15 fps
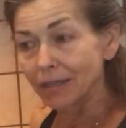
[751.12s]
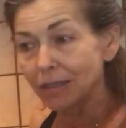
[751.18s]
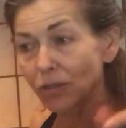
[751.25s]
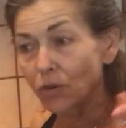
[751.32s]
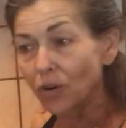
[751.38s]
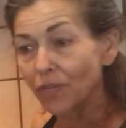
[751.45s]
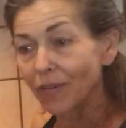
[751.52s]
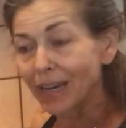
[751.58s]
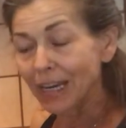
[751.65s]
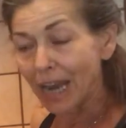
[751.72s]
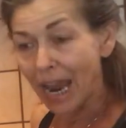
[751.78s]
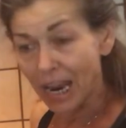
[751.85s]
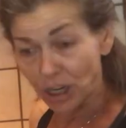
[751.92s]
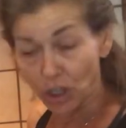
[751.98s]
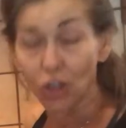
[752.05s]
sort of
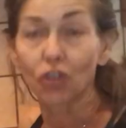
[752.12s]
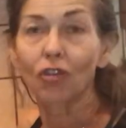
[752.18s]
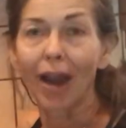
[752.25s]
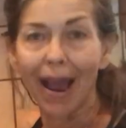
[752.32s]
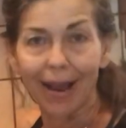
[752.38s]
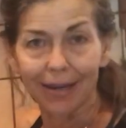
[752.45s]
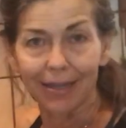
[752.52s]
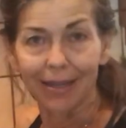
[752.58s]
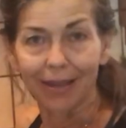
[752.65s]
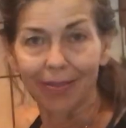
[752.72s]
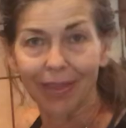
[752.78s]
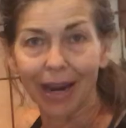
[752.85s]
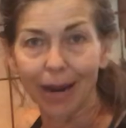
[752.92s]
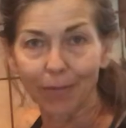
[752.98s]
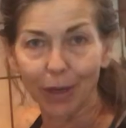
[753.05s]
extract
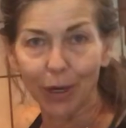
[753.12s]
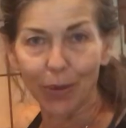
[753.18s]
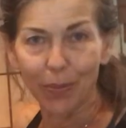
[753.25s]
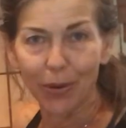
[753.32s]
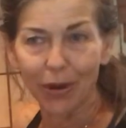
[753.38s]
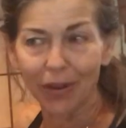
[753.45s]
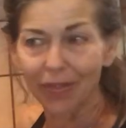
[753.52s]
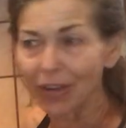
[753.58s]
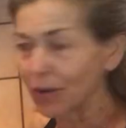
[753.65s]
that I'm going to put in